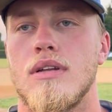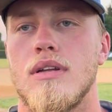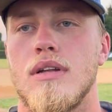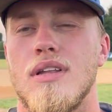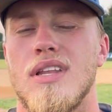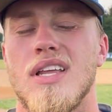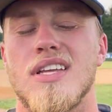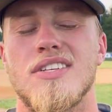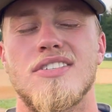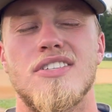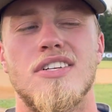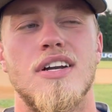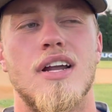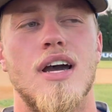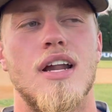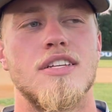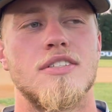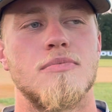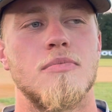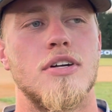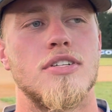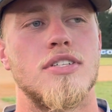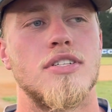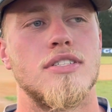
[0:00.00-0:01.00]
This year, not
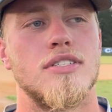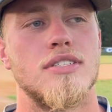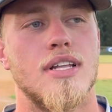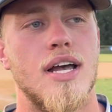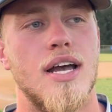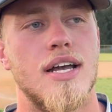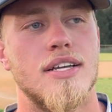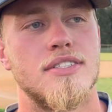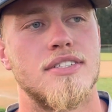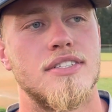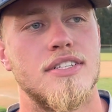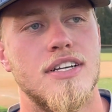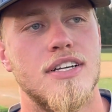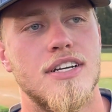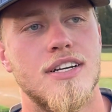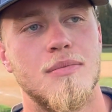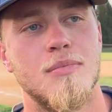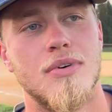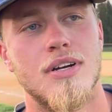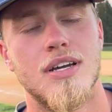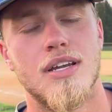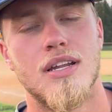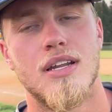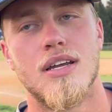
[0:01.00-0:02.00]
as much as last year,
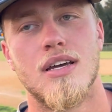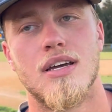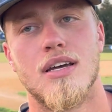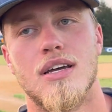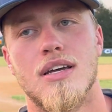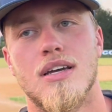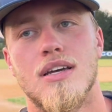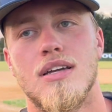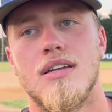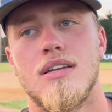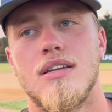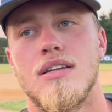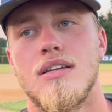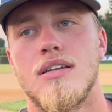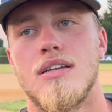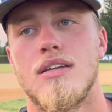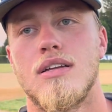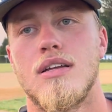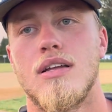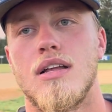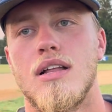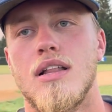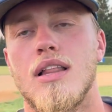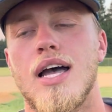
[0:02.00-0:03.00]
but
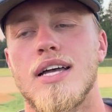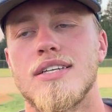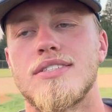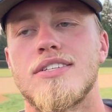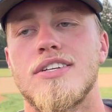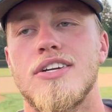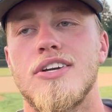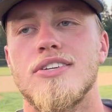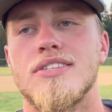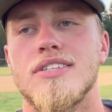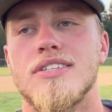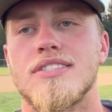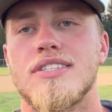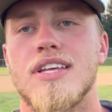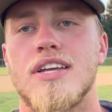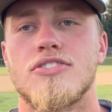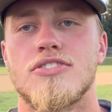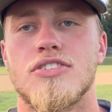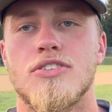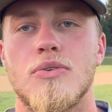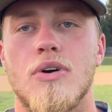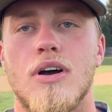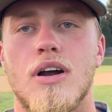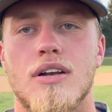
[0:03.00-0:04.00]
last year he's
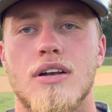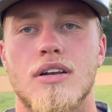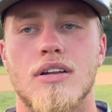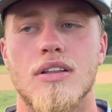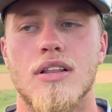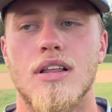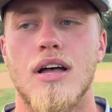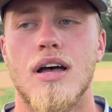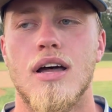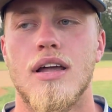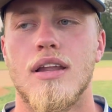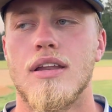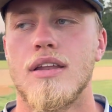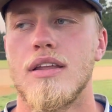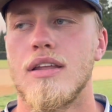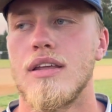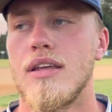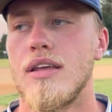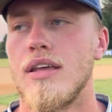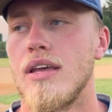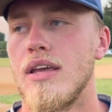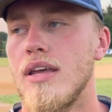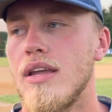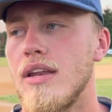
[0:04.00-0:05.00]
intentionally walked a lot.
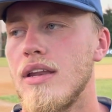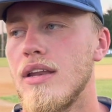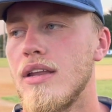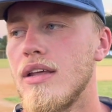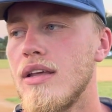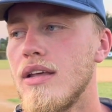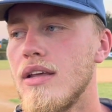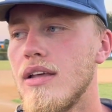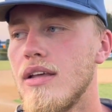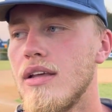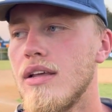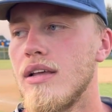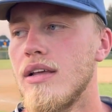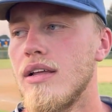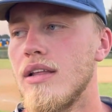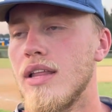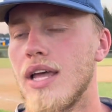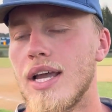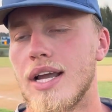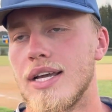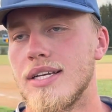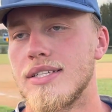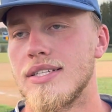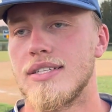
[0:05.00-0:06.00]
And
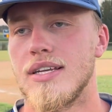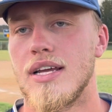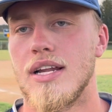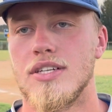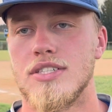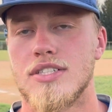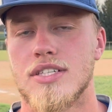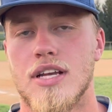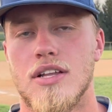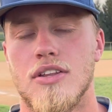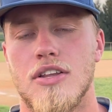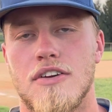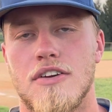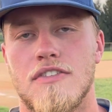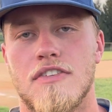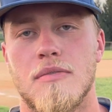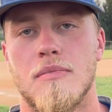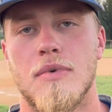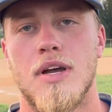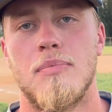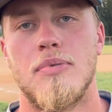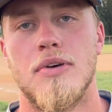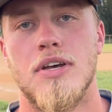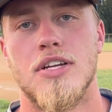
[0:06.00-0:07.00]
like I said, I just got to look for
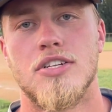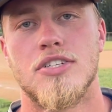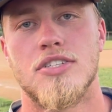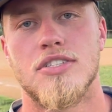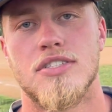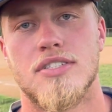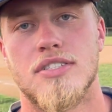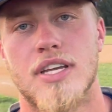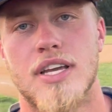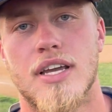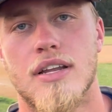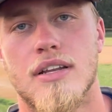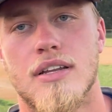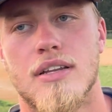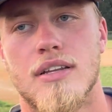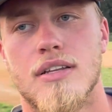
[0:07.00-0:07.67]
my pitch and stay